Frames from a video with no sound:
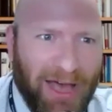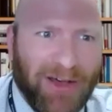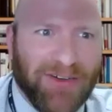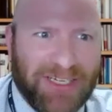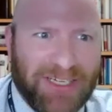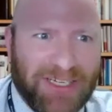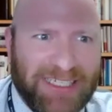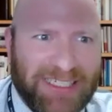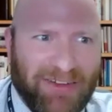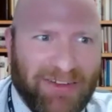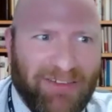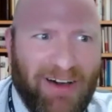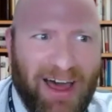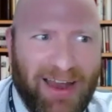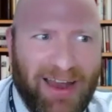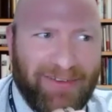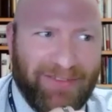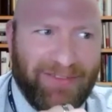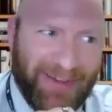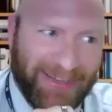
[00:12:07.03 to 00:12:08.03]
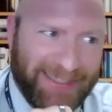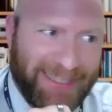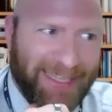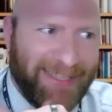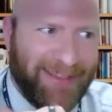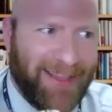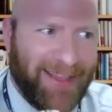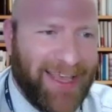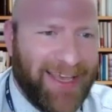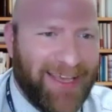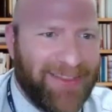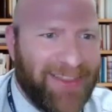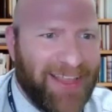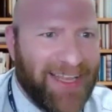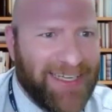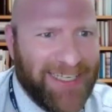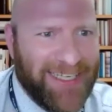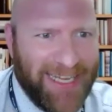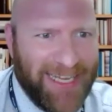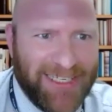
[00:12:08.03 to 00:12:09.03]
wild? Because a lot like they
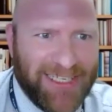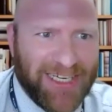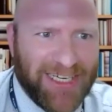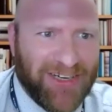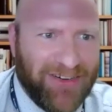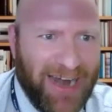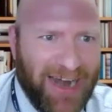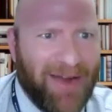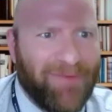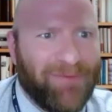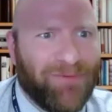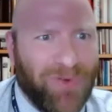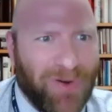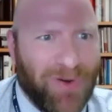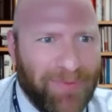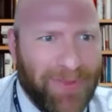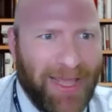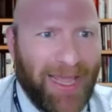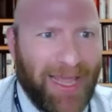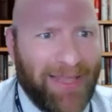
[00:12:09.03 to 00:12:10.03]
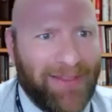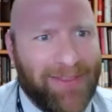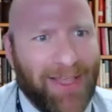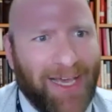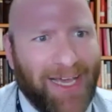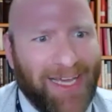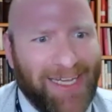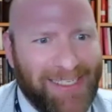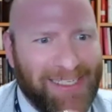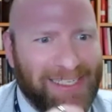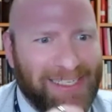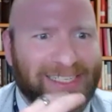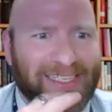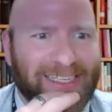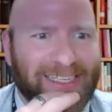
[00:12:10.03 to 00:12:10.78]
tend to grab from the headlines.